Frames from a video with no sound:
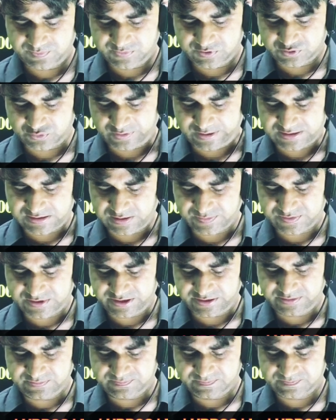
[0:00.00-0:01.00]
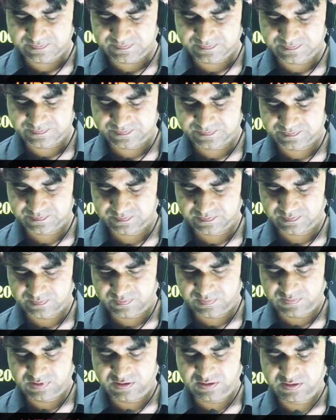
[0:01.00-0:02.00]
as I'm saying,
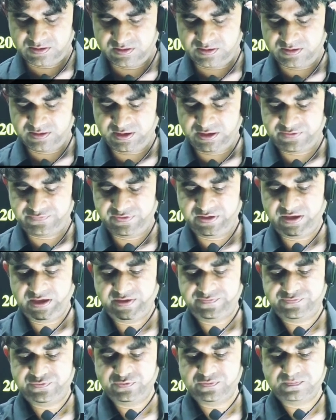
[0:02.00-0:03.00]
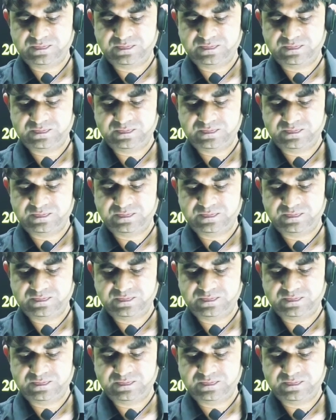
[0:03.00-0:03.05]
that we have to